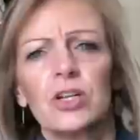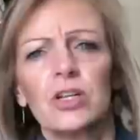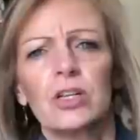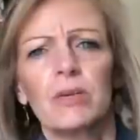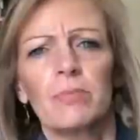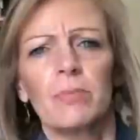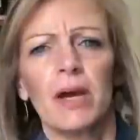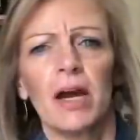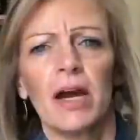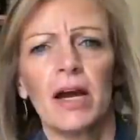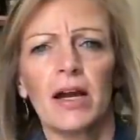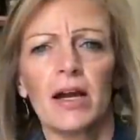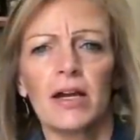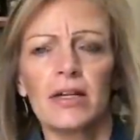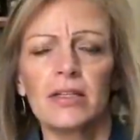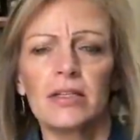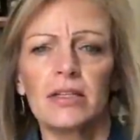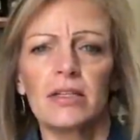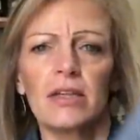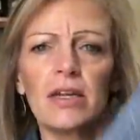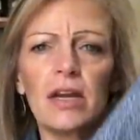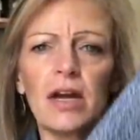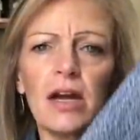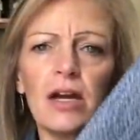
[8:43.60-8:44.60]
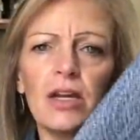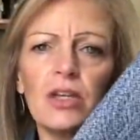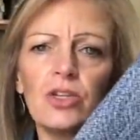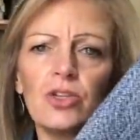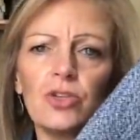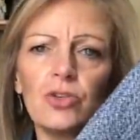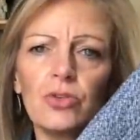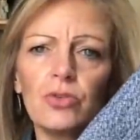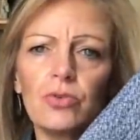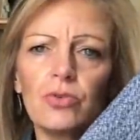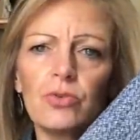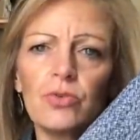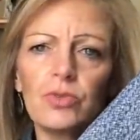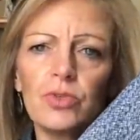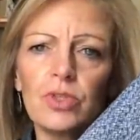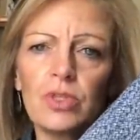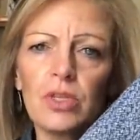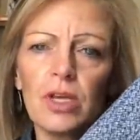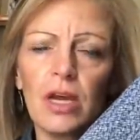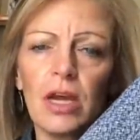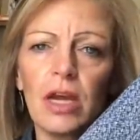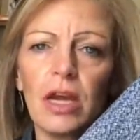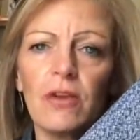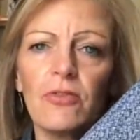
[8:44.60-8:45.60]
on the back I did not
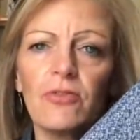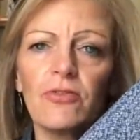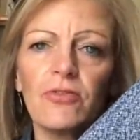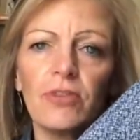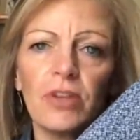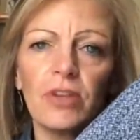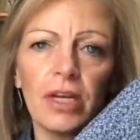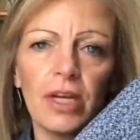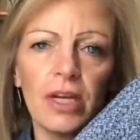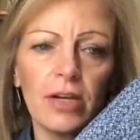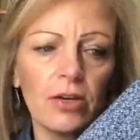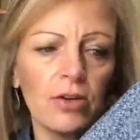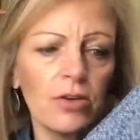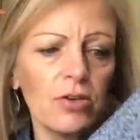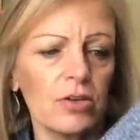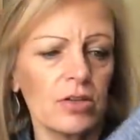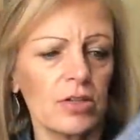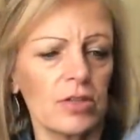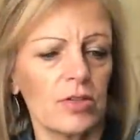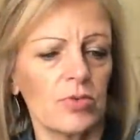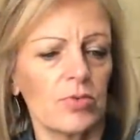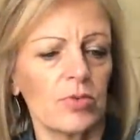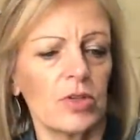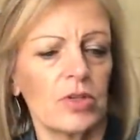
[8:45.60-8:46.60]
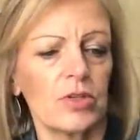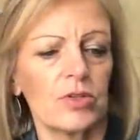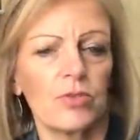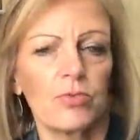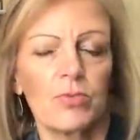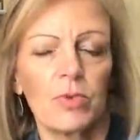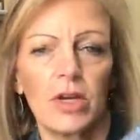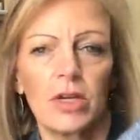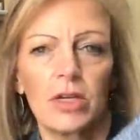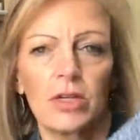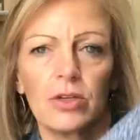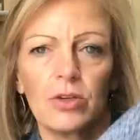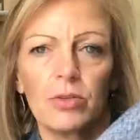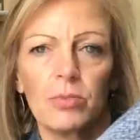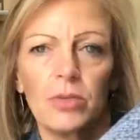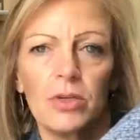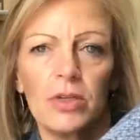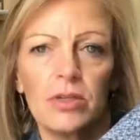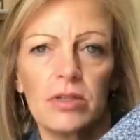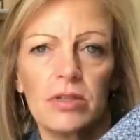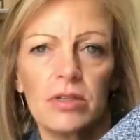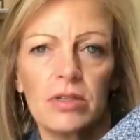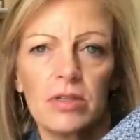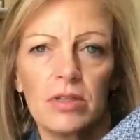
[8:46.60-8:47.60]
use a flannel. This one is a regular
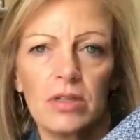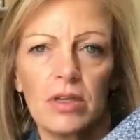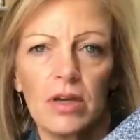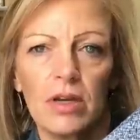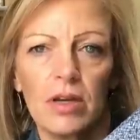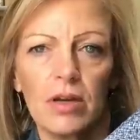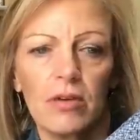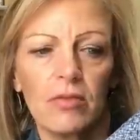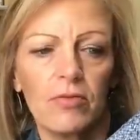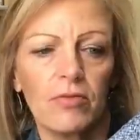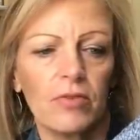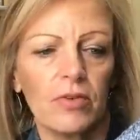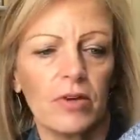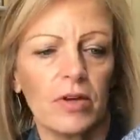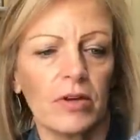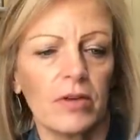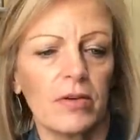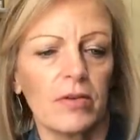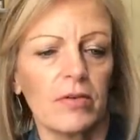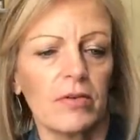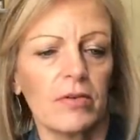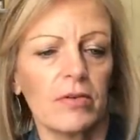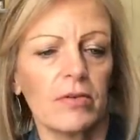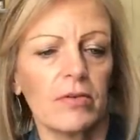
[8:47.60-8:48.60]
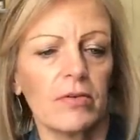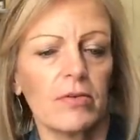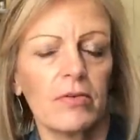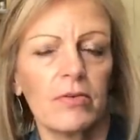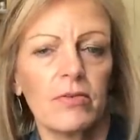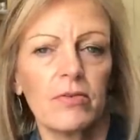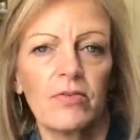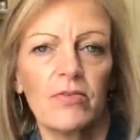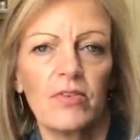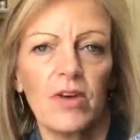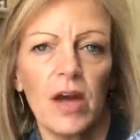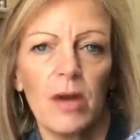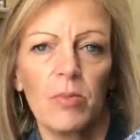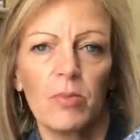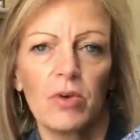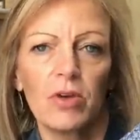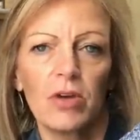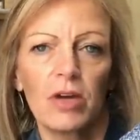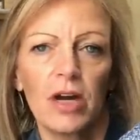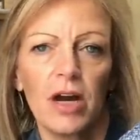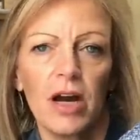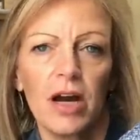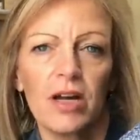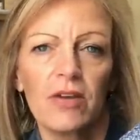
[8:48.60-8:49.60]
piece of uh,
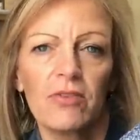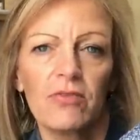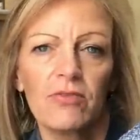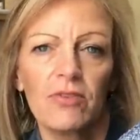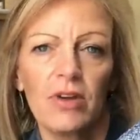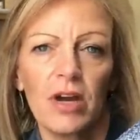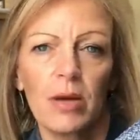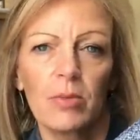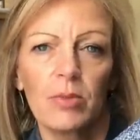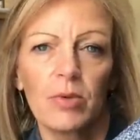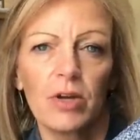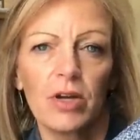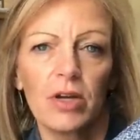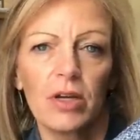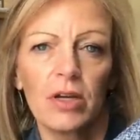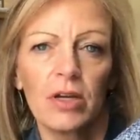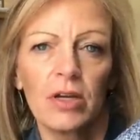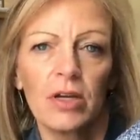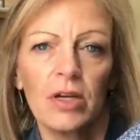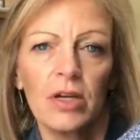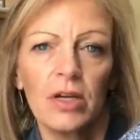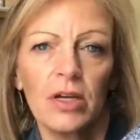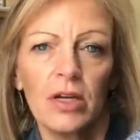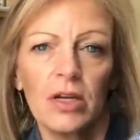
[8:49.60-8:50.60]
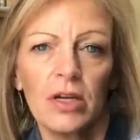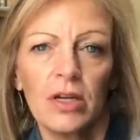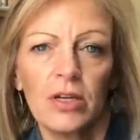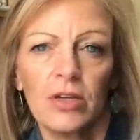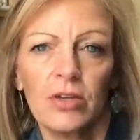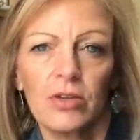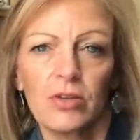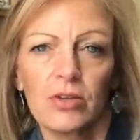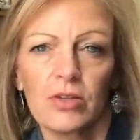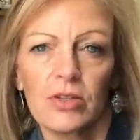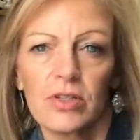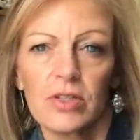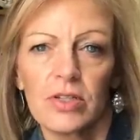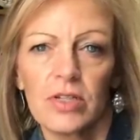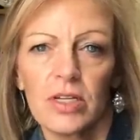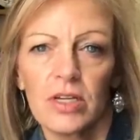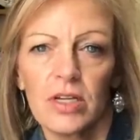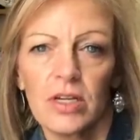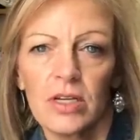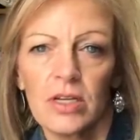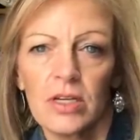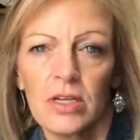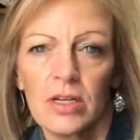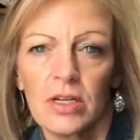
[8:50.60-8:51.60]
fabric, cotton fabric. You can
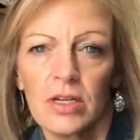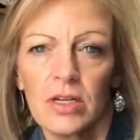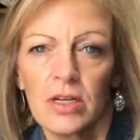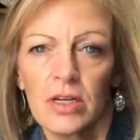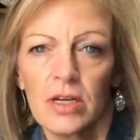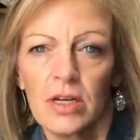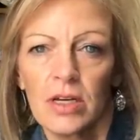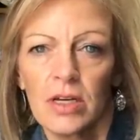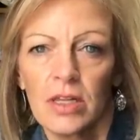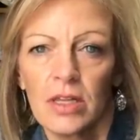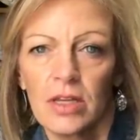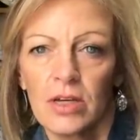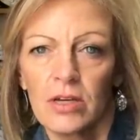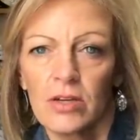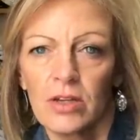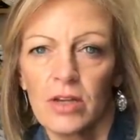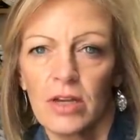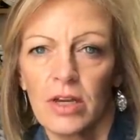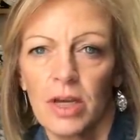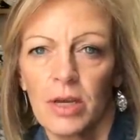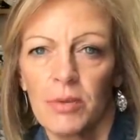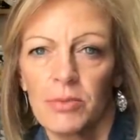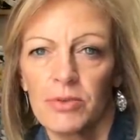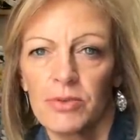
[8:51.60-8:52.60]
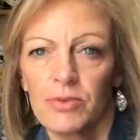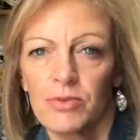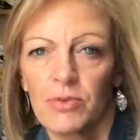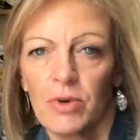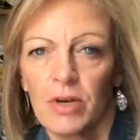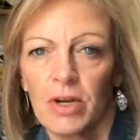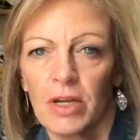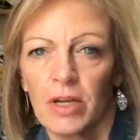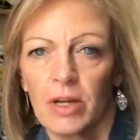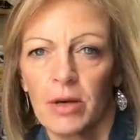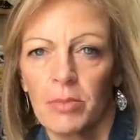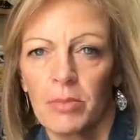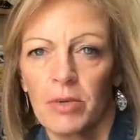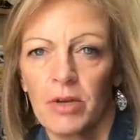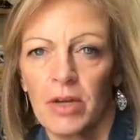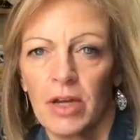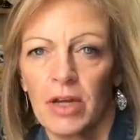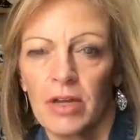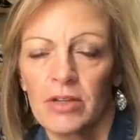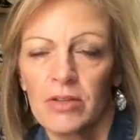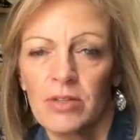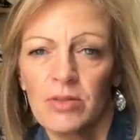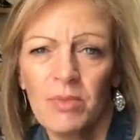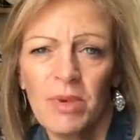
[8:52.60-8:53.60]
see there the cable's running up and
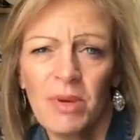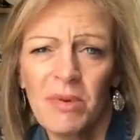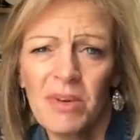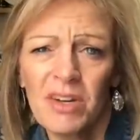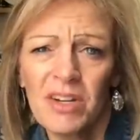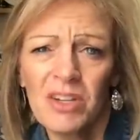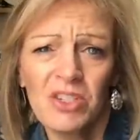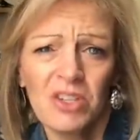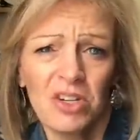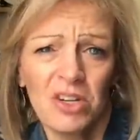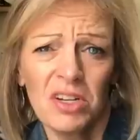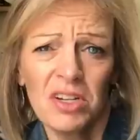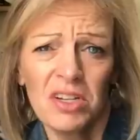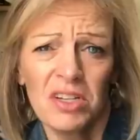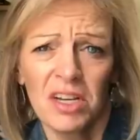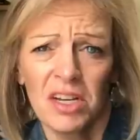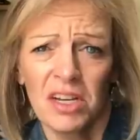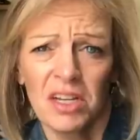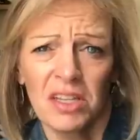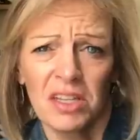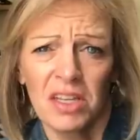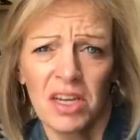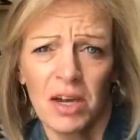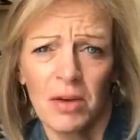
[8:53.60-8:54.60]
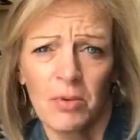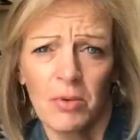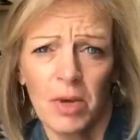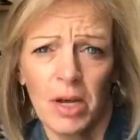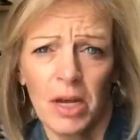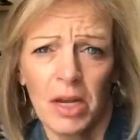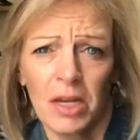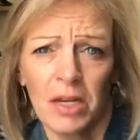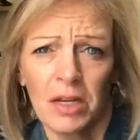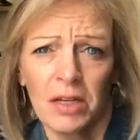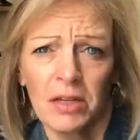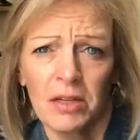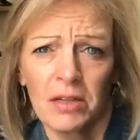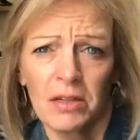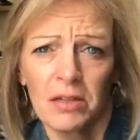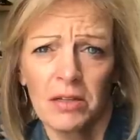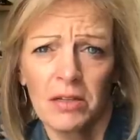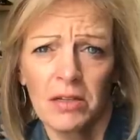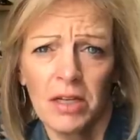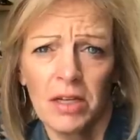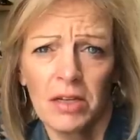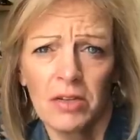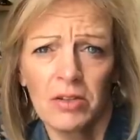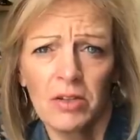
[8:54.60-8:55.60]
down. So maybe I should have done it that way.
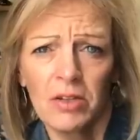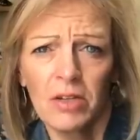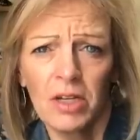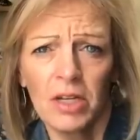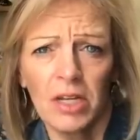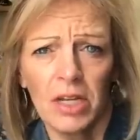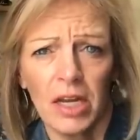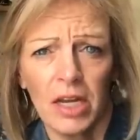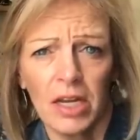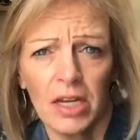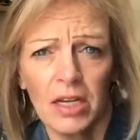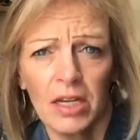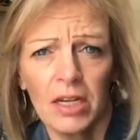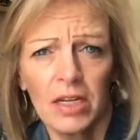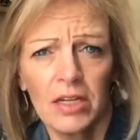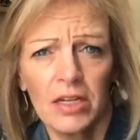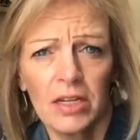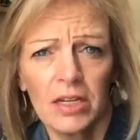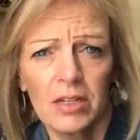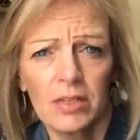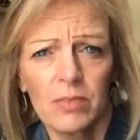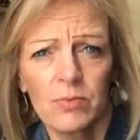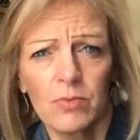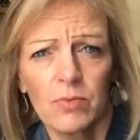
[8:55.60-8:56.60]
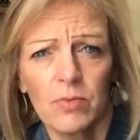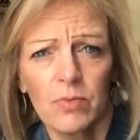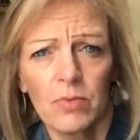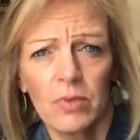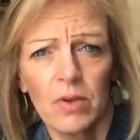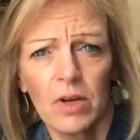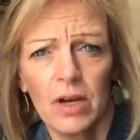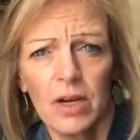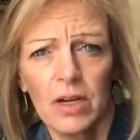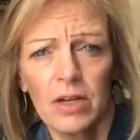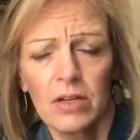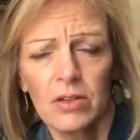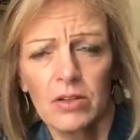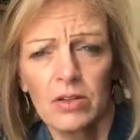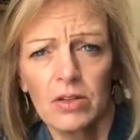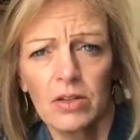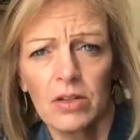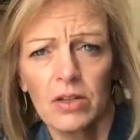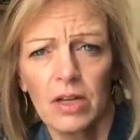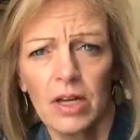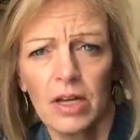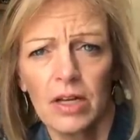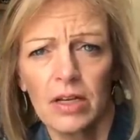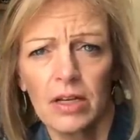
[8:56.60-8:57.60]
I'm uh, now looking at it, it does kind of
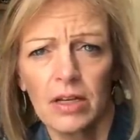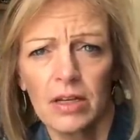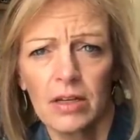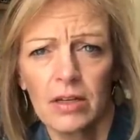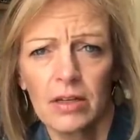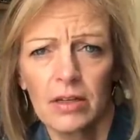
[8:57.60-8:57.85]
look like